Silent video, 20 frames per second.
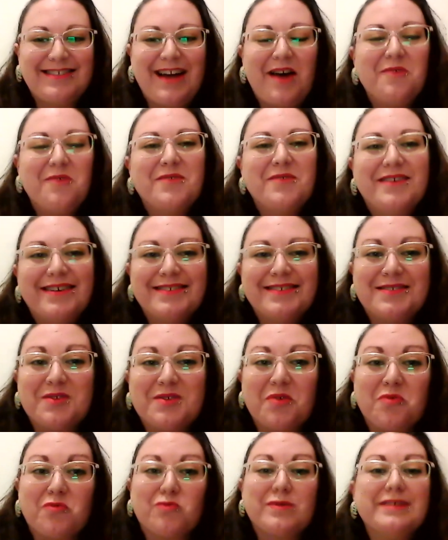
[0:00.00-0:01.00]
That was
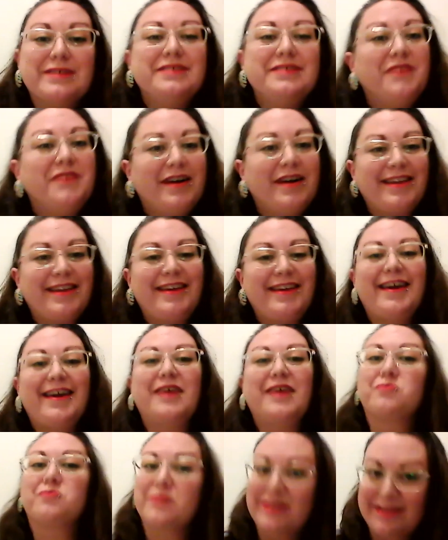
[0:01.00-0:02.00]
really funny
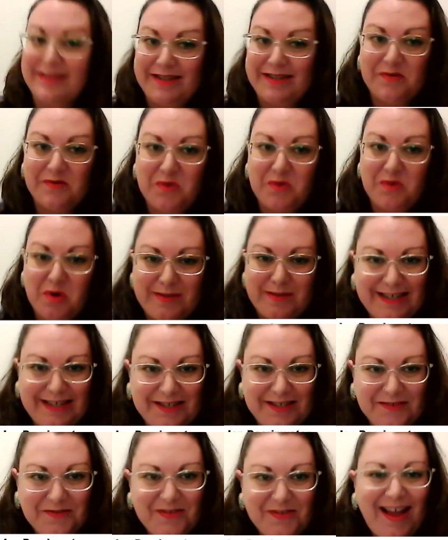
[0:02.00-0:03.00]
and really
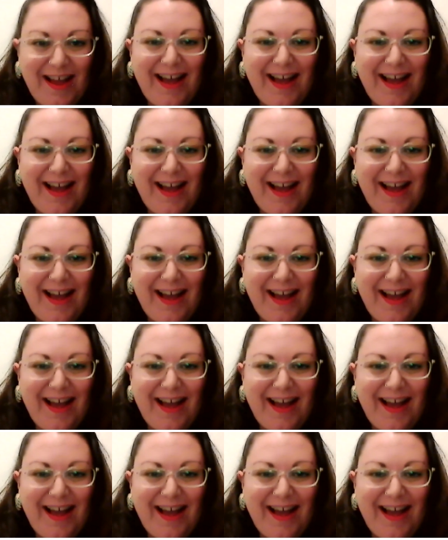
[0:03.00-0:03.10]
informative.